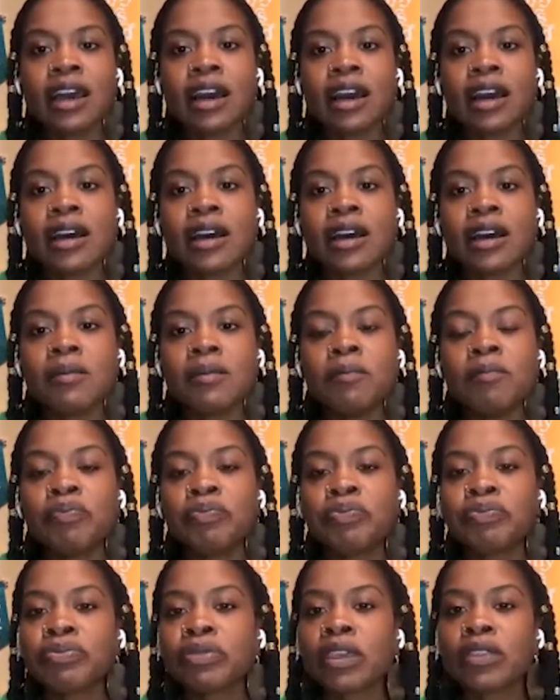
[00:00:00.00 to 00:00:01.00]
Um,
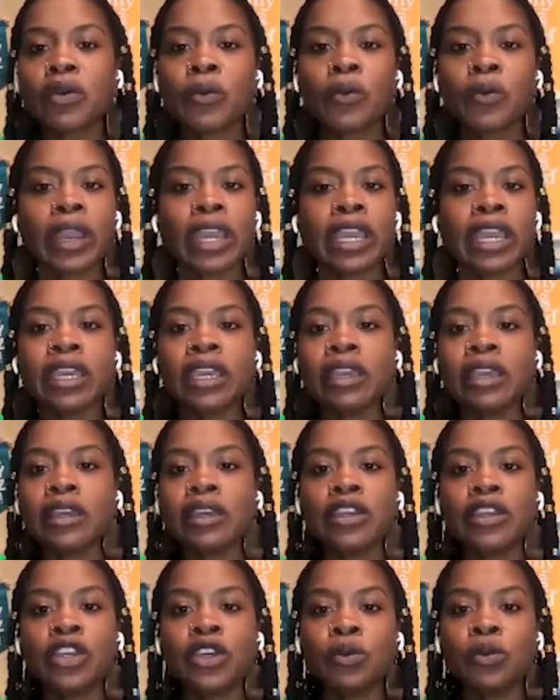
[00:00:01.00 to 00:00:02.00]
the way
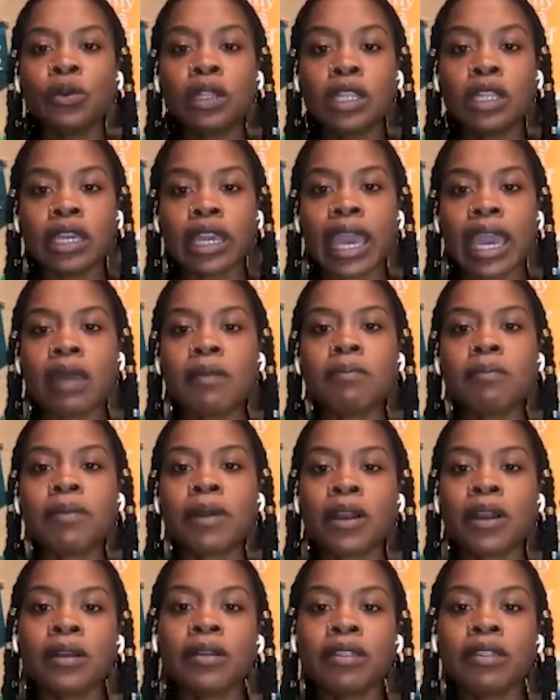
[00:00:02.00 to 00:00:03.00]
you look at
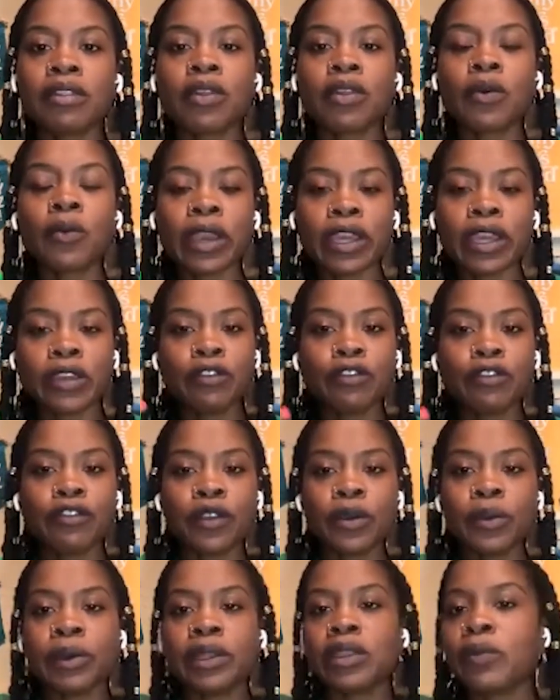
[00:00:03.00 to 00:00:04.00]
birth, the way you
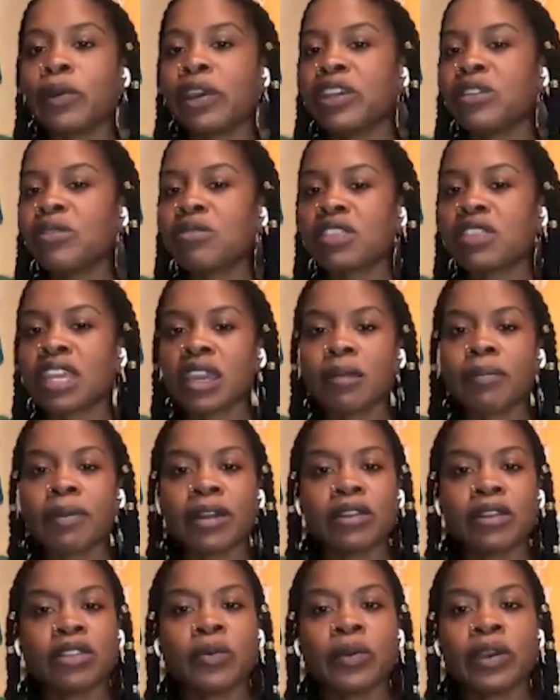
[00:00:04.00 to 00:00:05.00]
view it, the way you think about
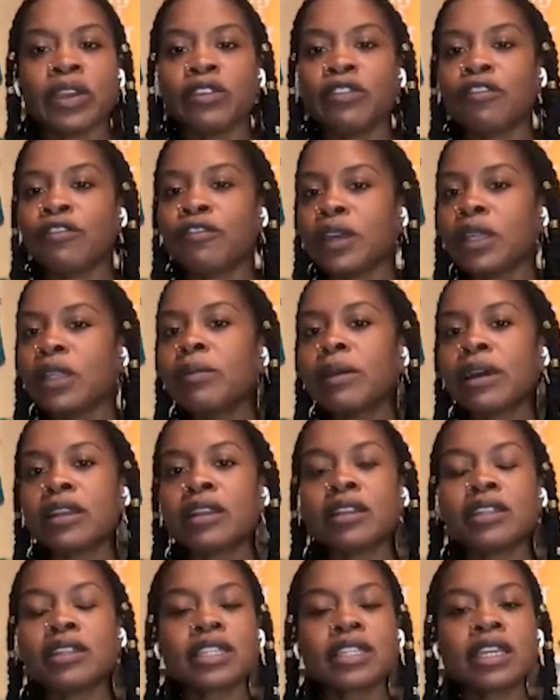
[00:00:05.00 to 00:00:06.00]
it, the way you feel about it
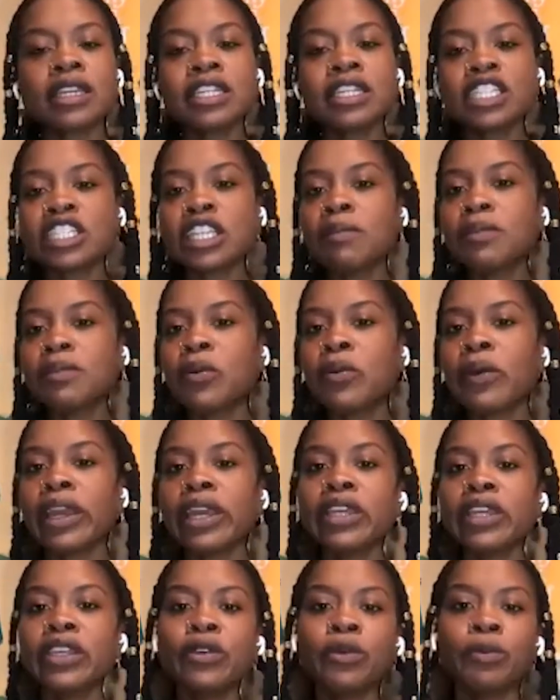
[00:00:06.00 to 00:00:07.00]
is going to shape the way
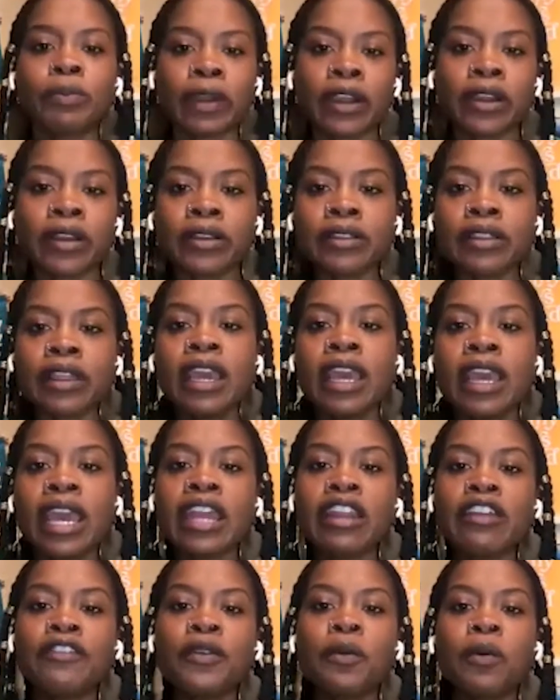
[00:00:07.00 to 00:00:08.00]
you birth. And
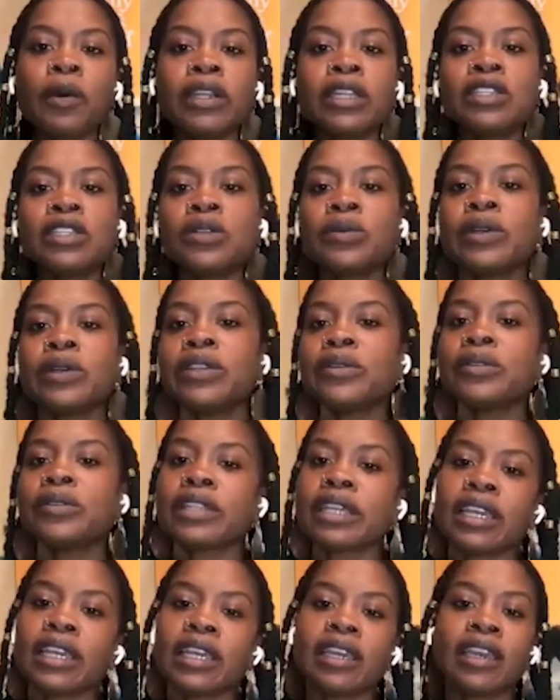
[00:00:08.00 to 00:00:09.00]
if you want to do a new
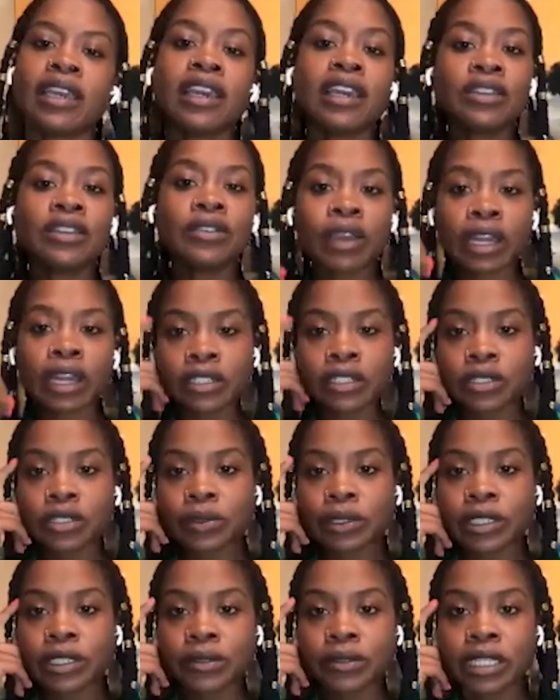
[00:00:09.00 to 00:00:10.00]
thing, you got to do
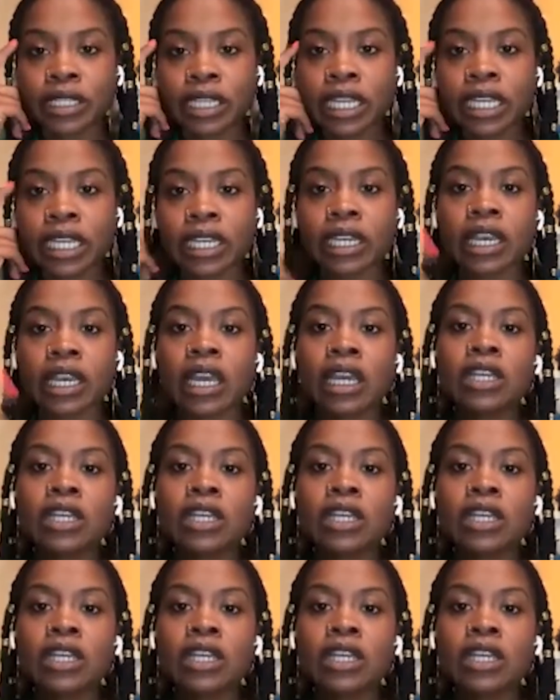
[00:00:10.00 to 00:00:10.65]
a new thing.